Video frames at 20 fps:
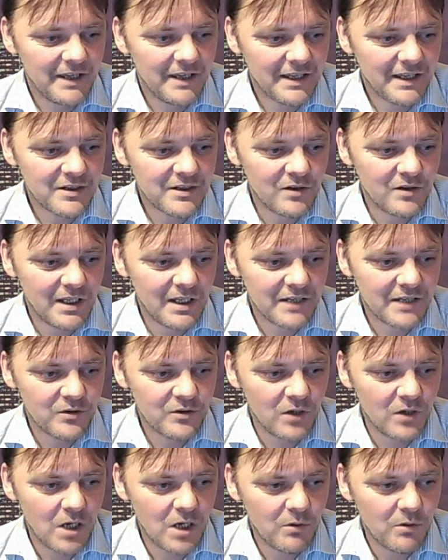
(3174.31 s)
that's
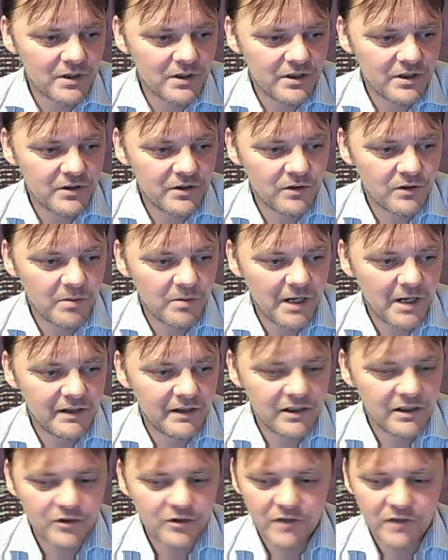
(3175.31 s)
all I wanted to talk about in
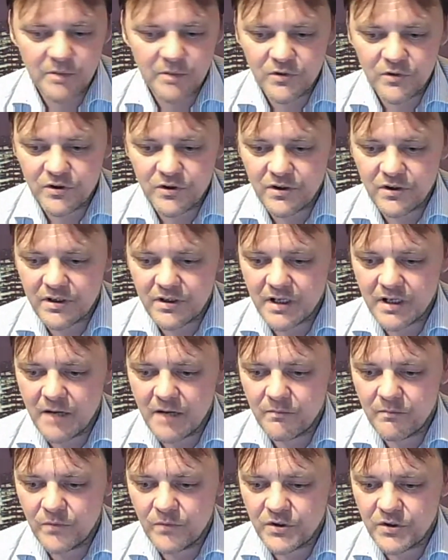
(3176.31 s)
this stream, was just
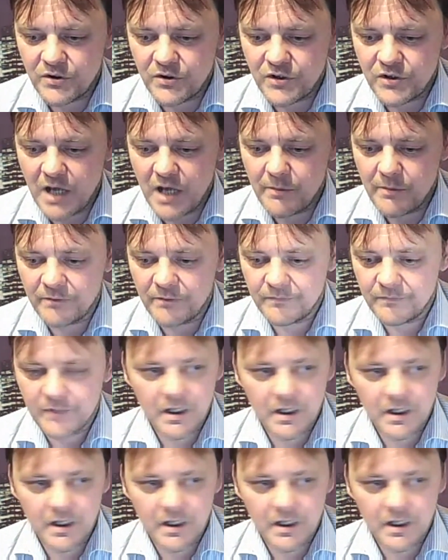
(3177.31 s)
Yemen.